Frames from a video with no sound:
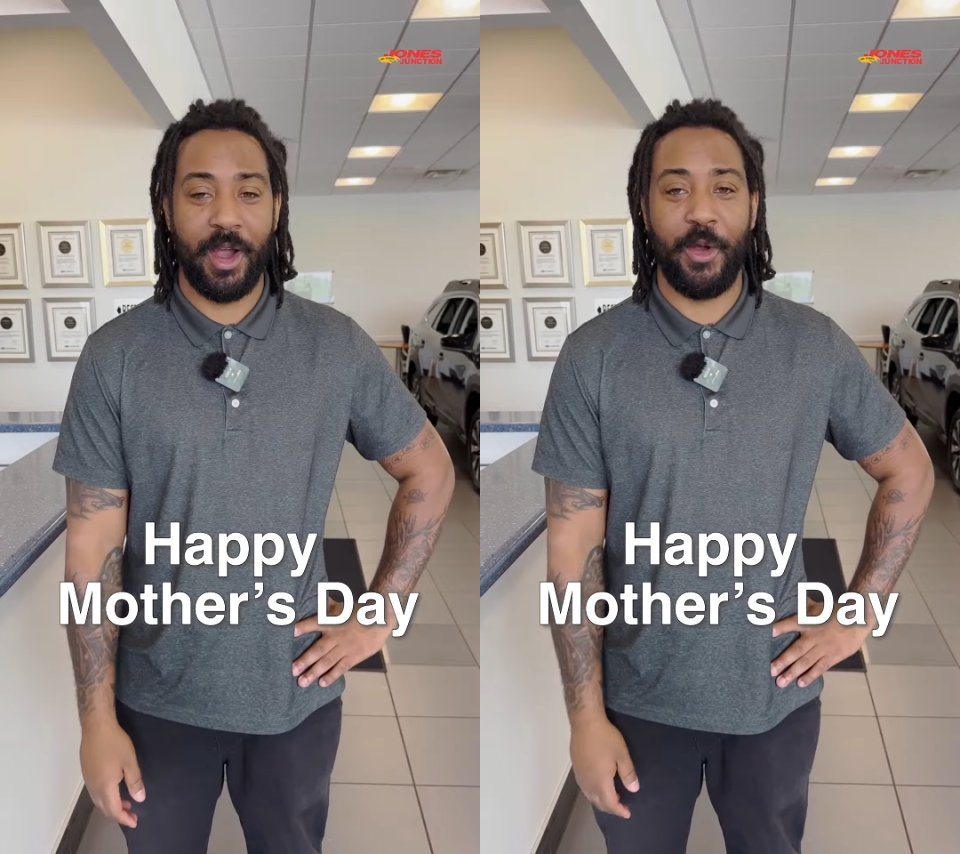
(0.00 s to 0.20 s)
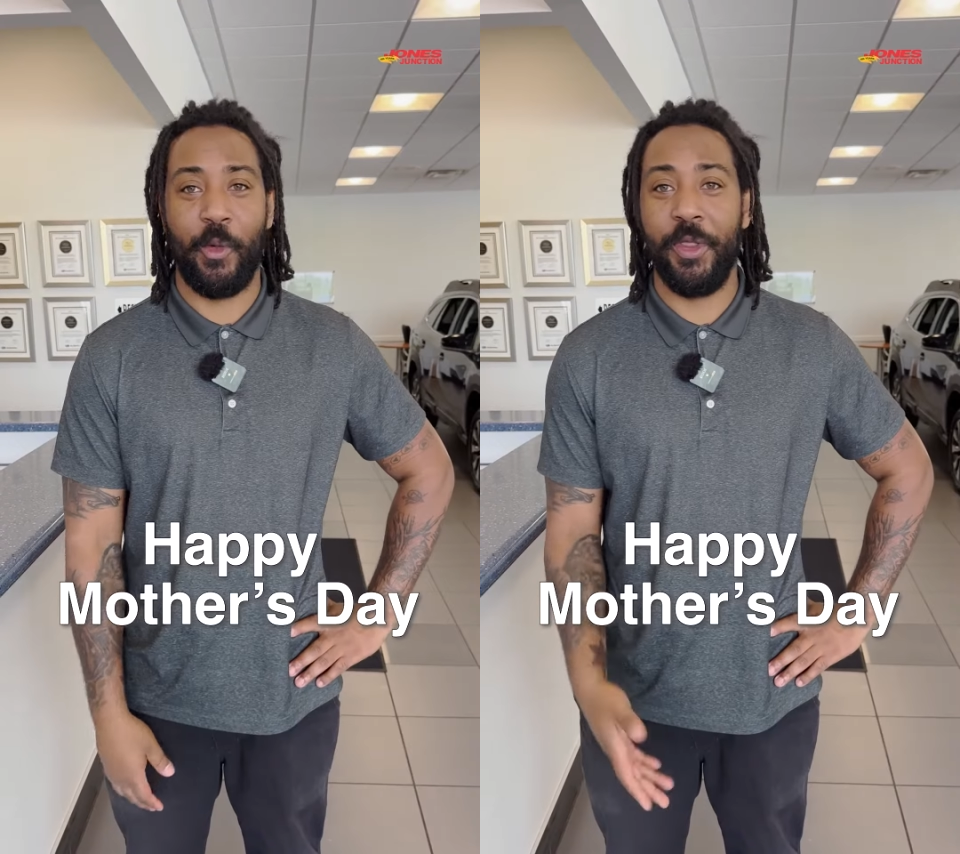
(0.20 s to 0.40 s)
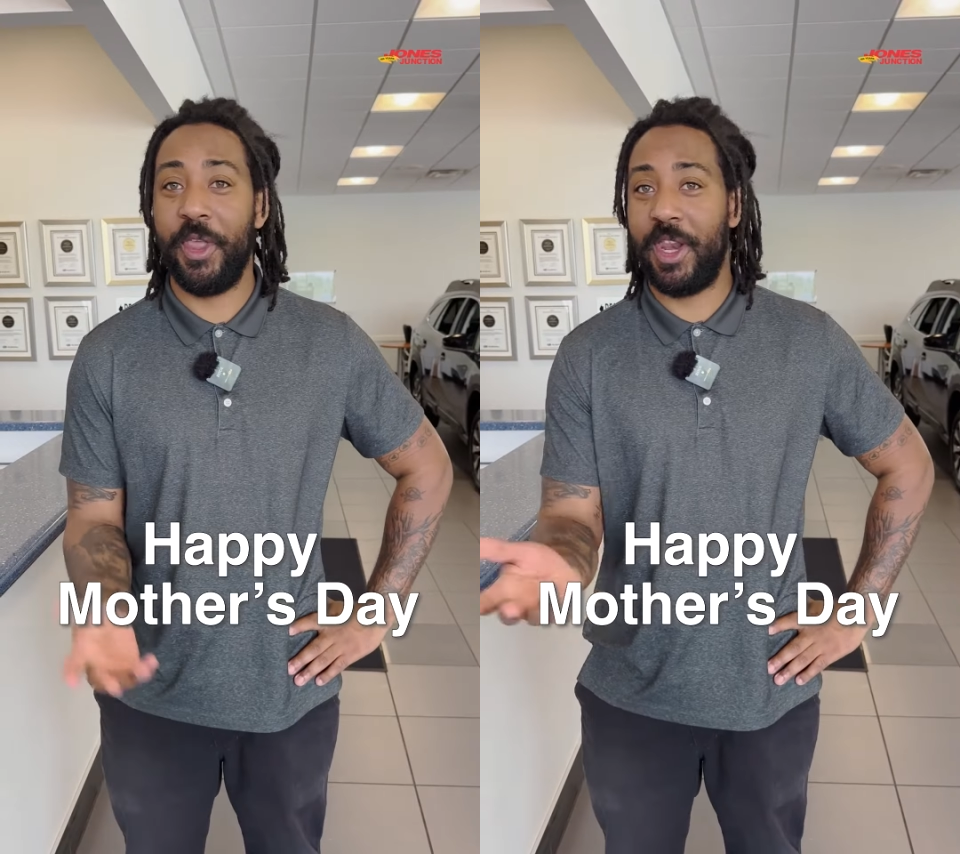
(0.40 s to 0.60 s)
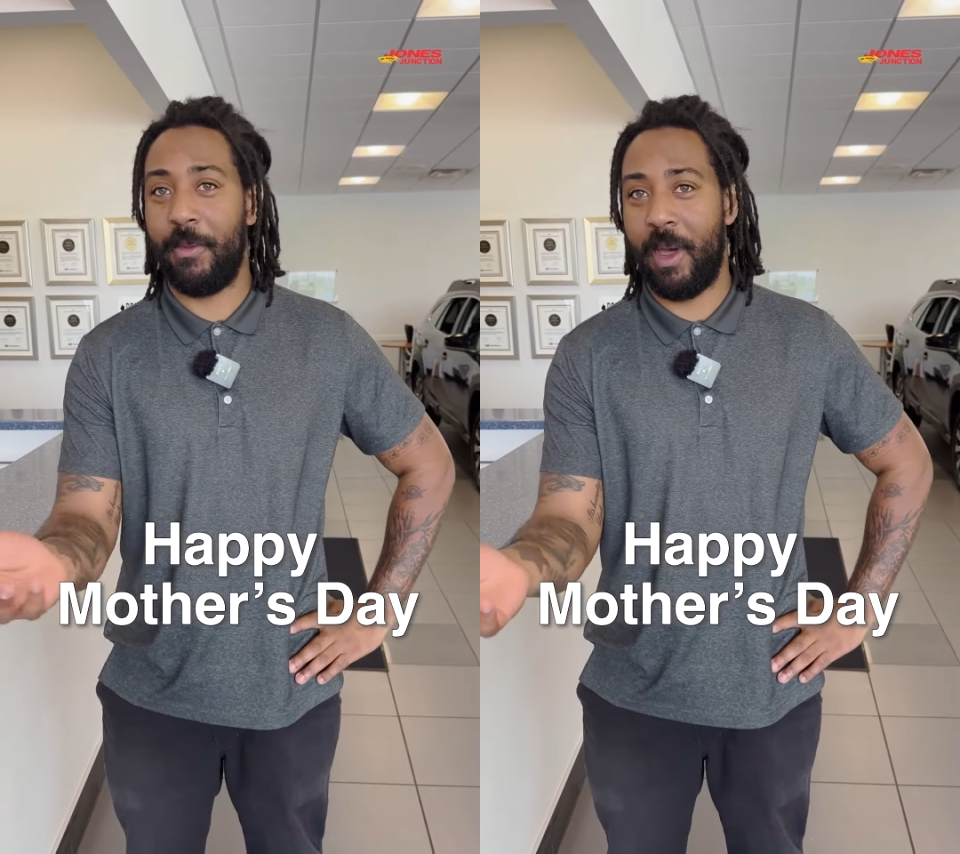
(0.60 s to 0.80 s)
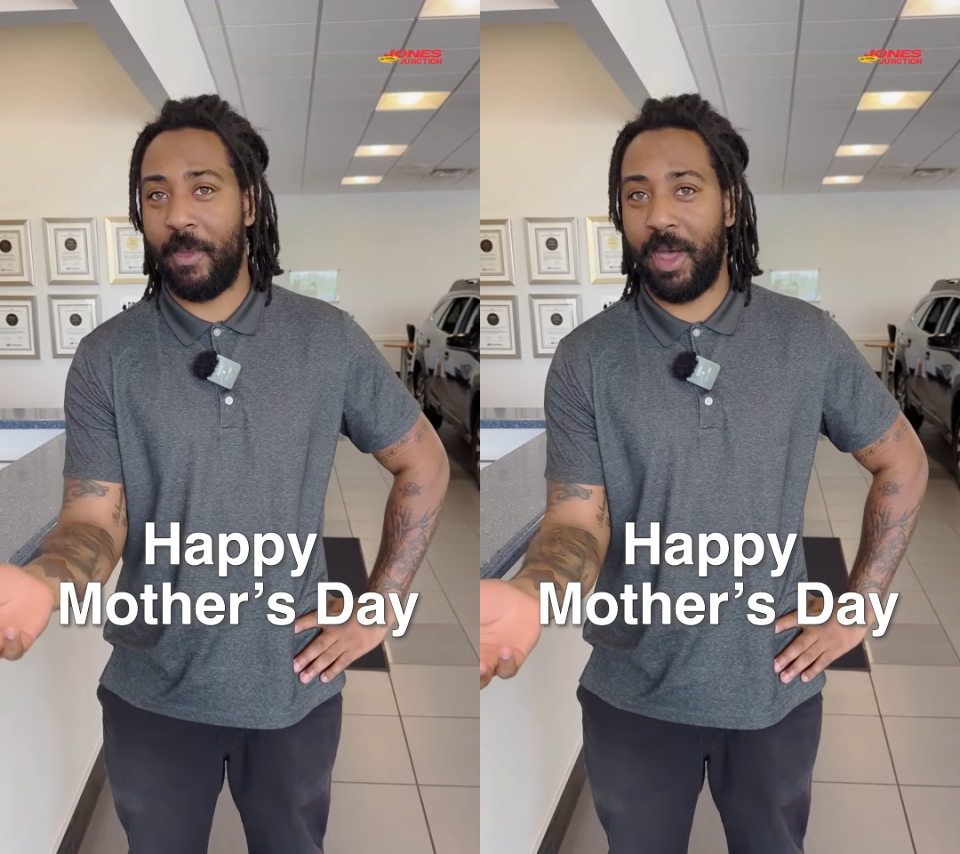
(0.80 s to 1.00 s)
right, one thing
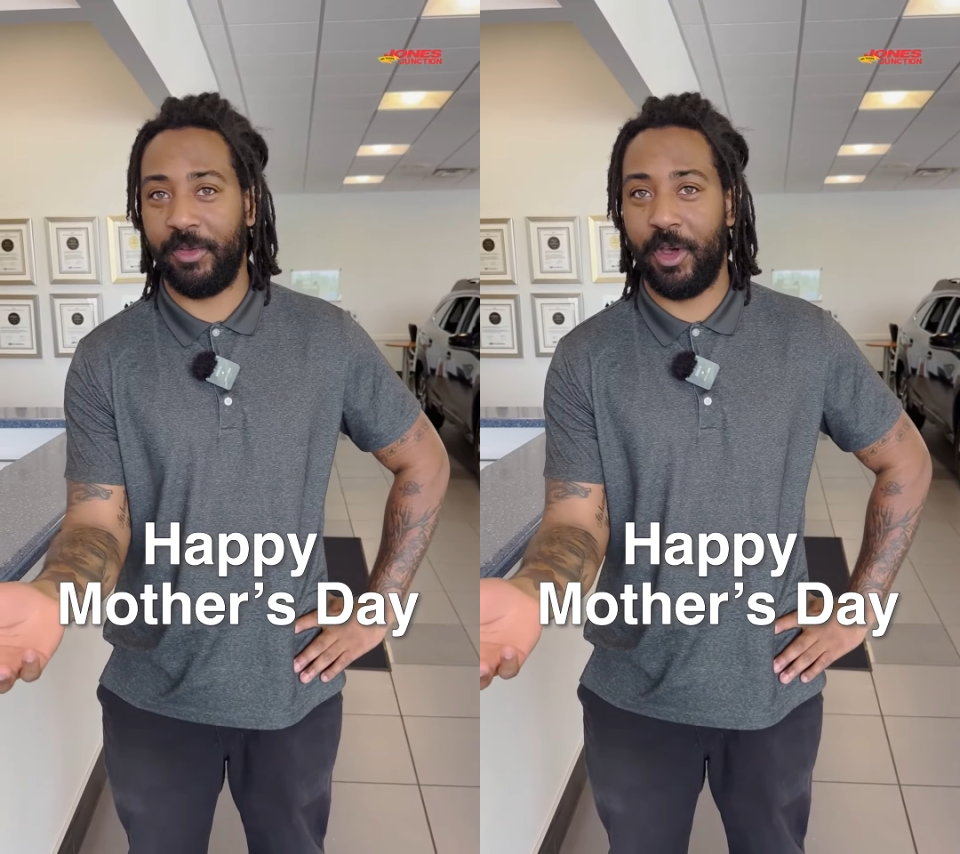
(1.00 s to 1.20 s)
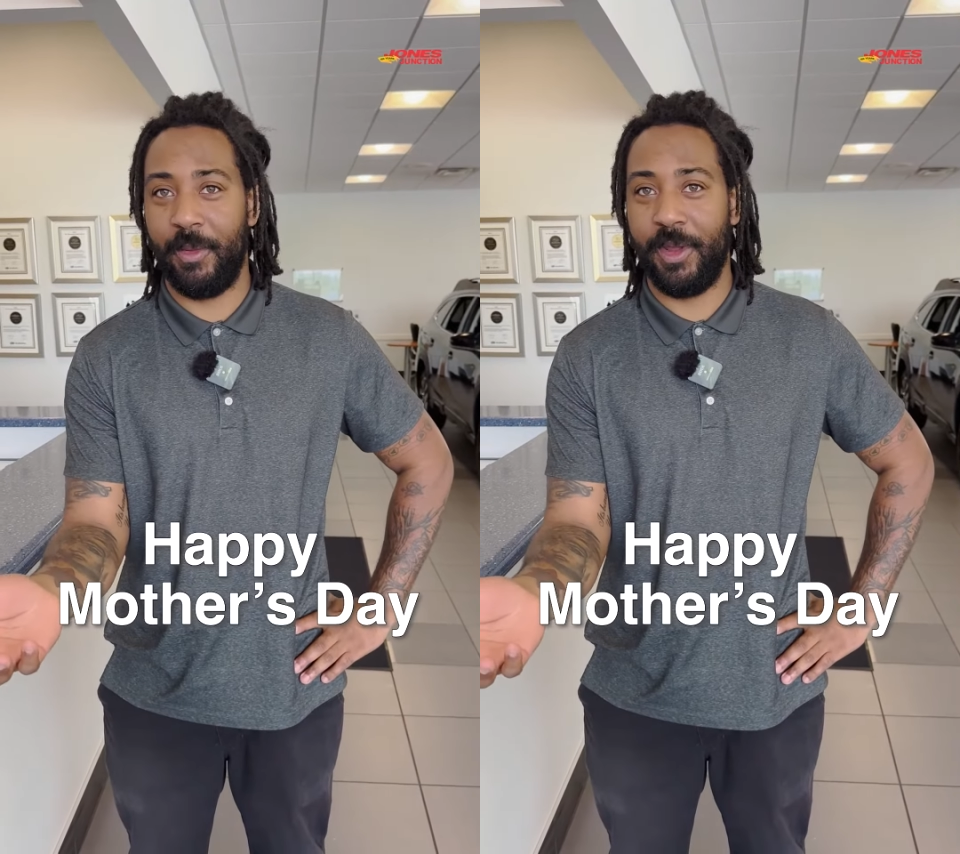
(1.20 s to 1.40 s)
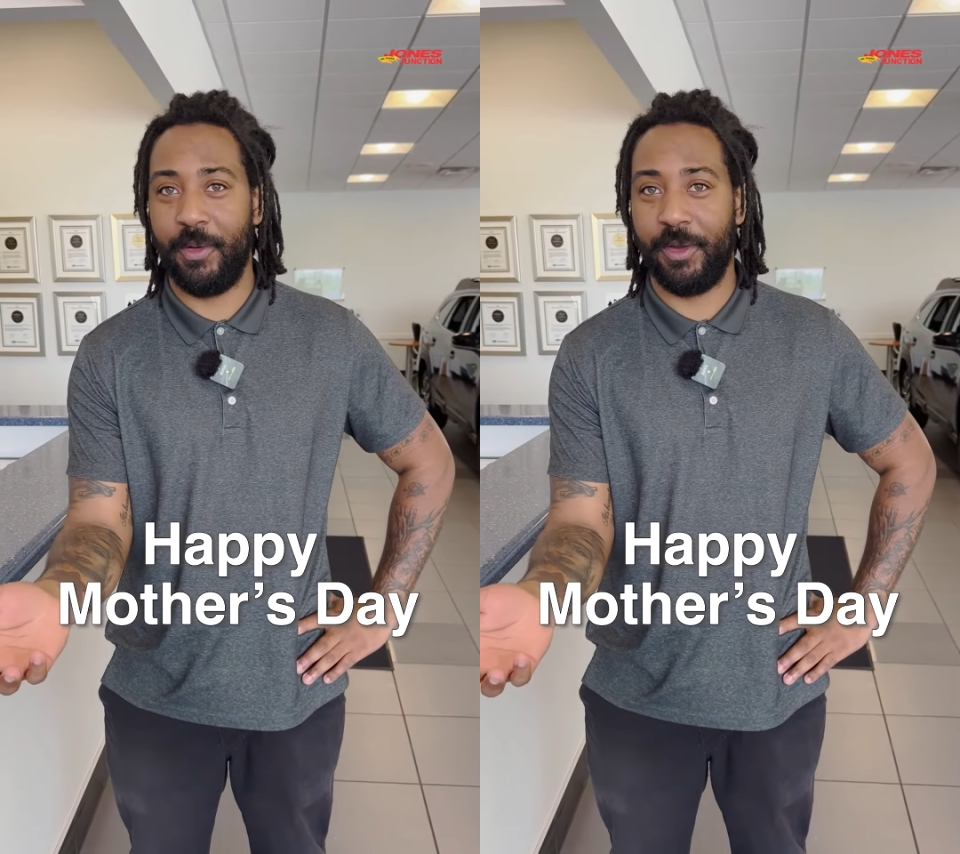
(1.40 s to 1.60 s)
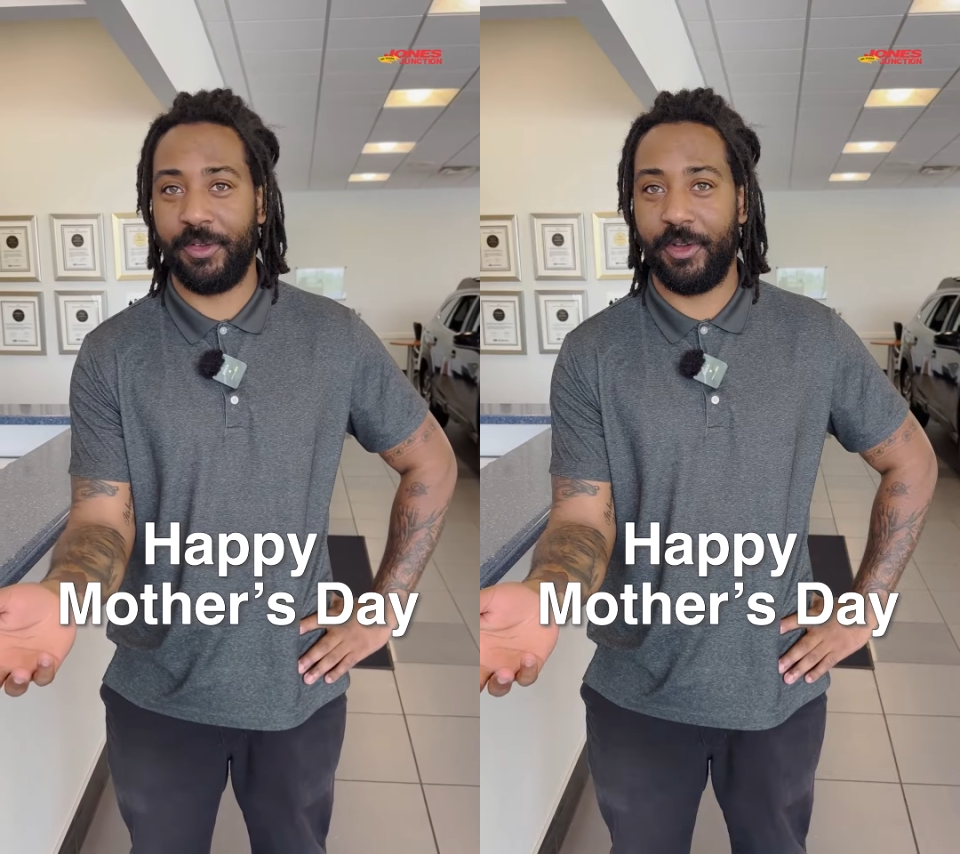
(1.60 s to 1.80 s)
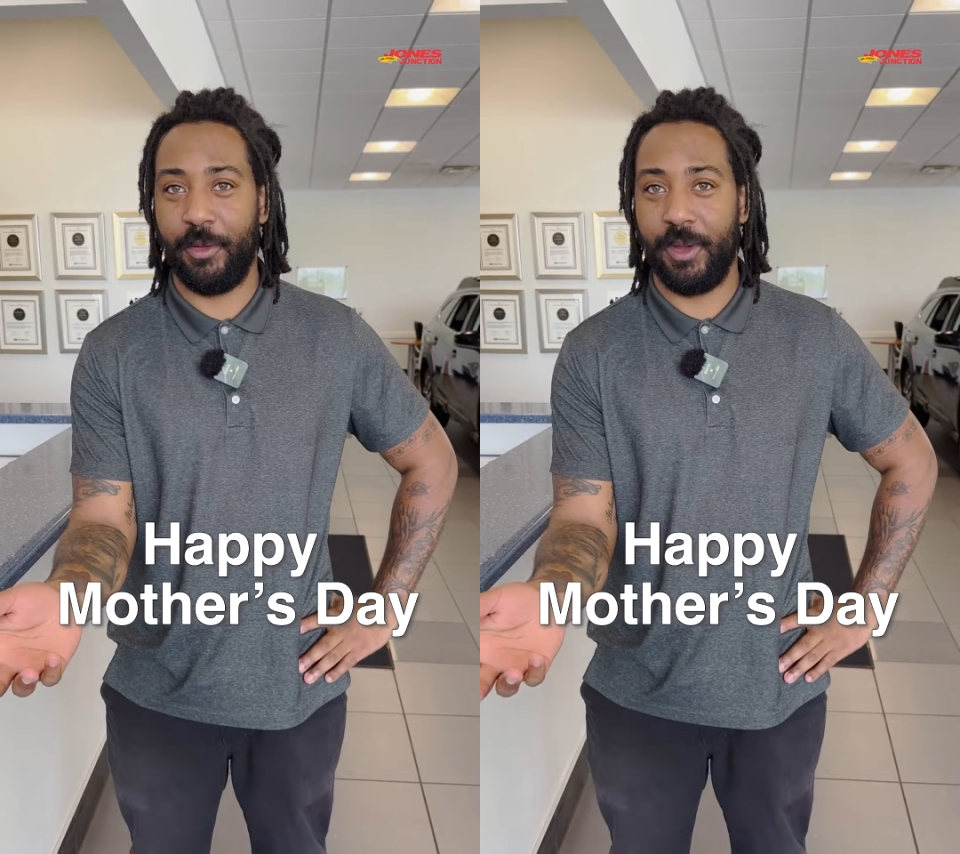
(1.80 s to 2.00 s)
that my mom taught me
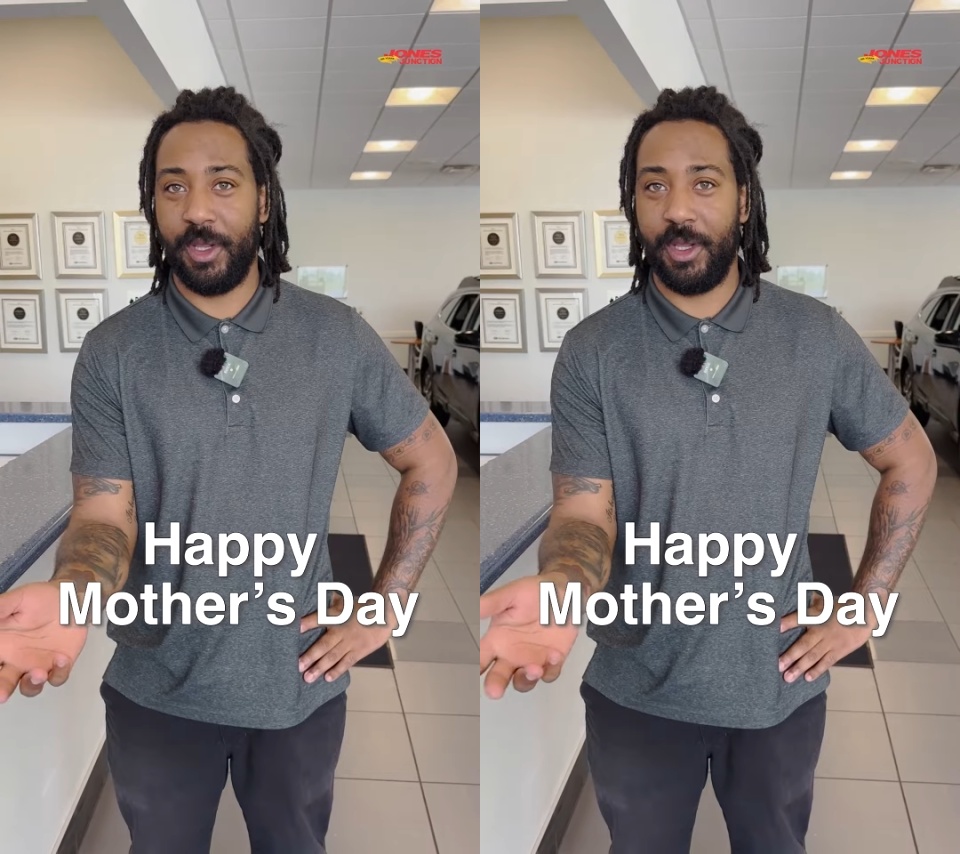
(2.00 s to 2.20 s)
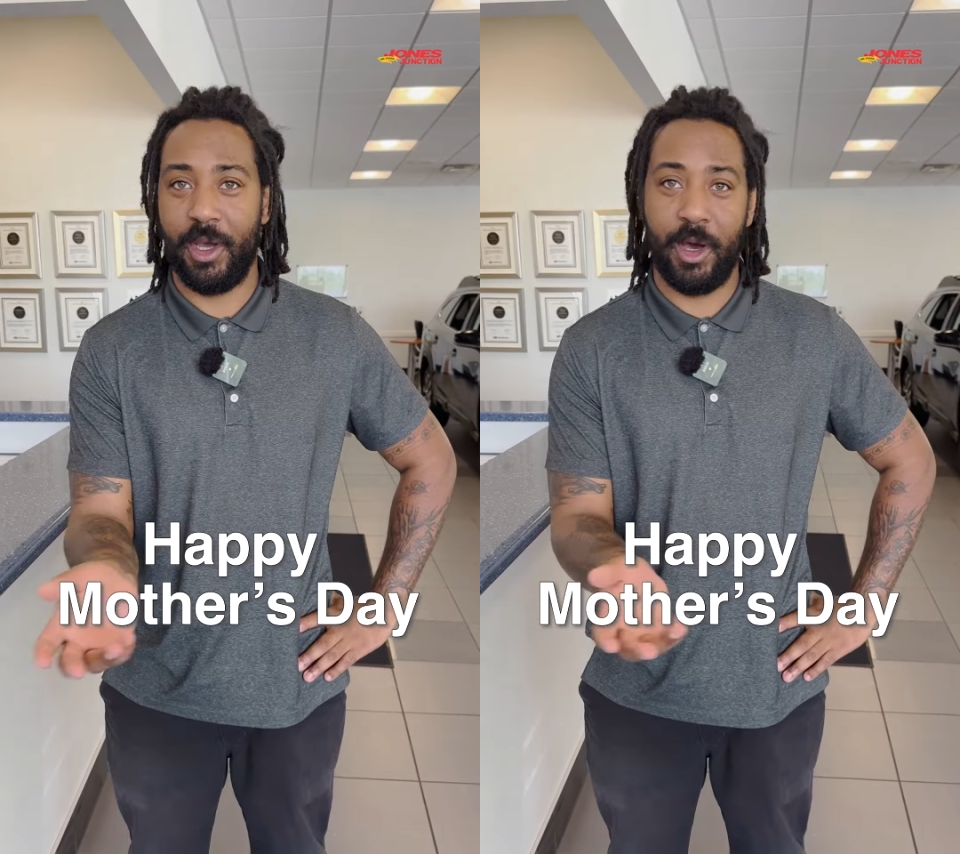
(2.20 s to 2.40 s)
was to be